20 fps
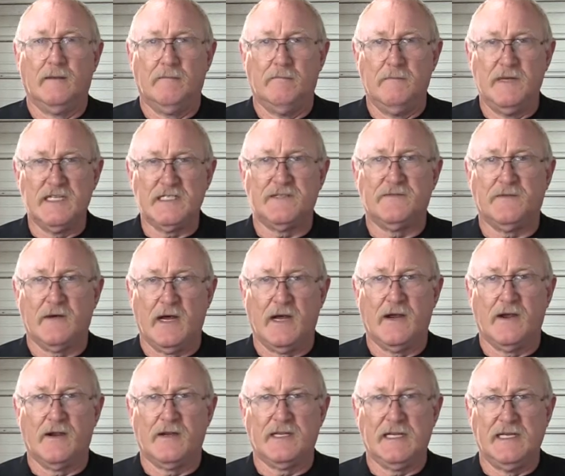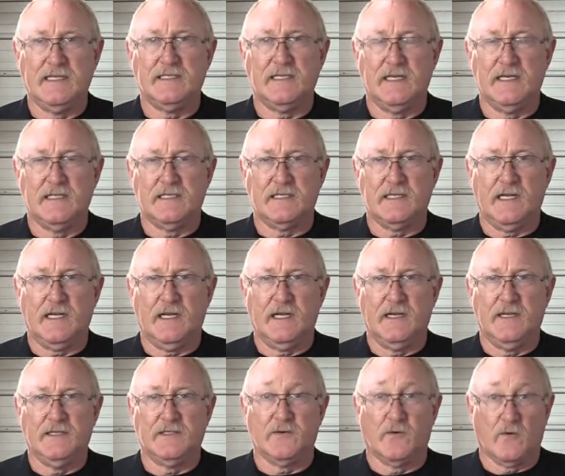Misfire
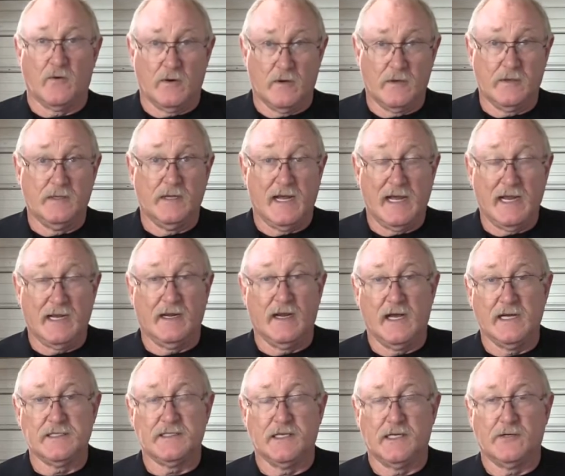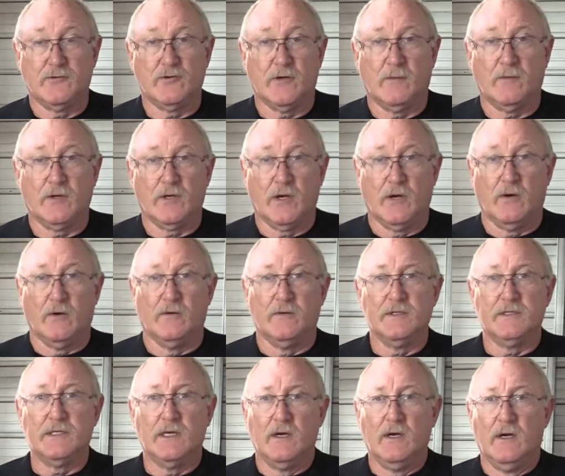DTCs, or Diagnostic Trouble
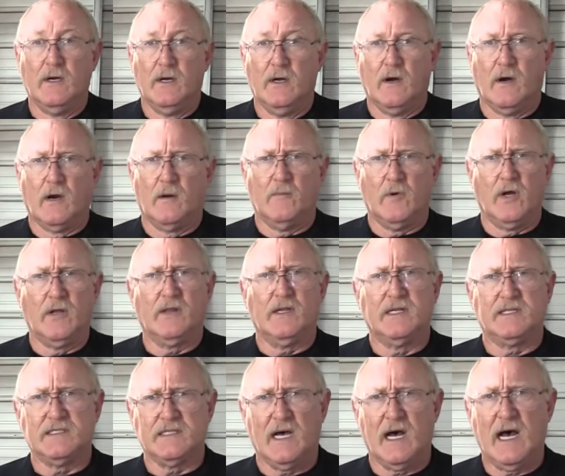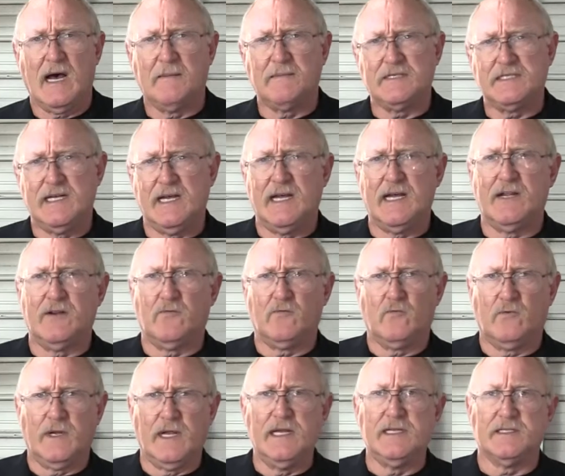Codes, are among the top 10
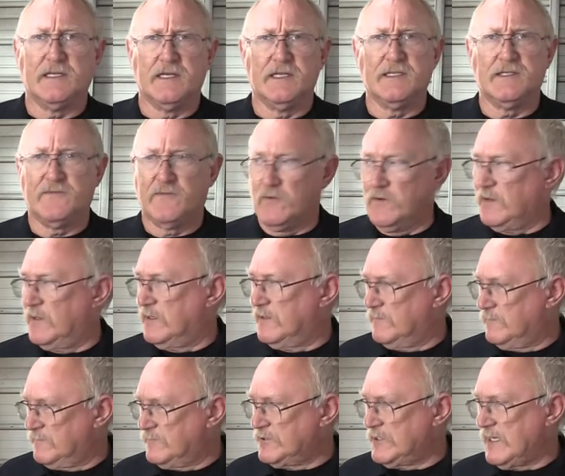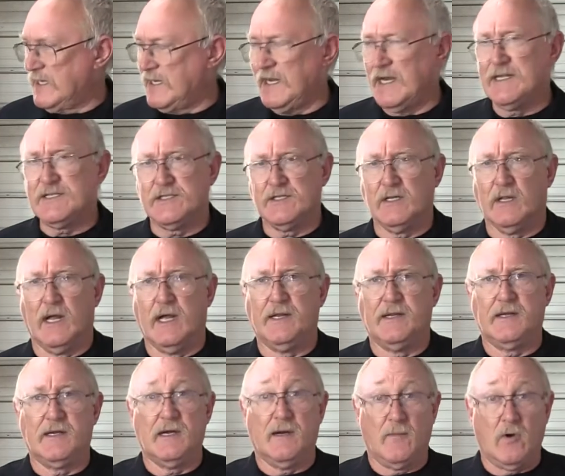reasons for the check engine light
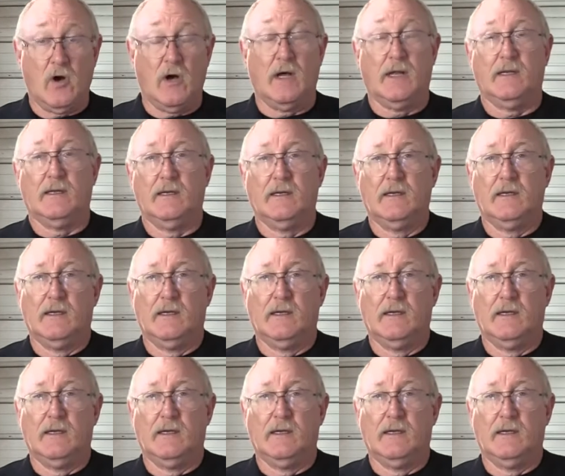to come on.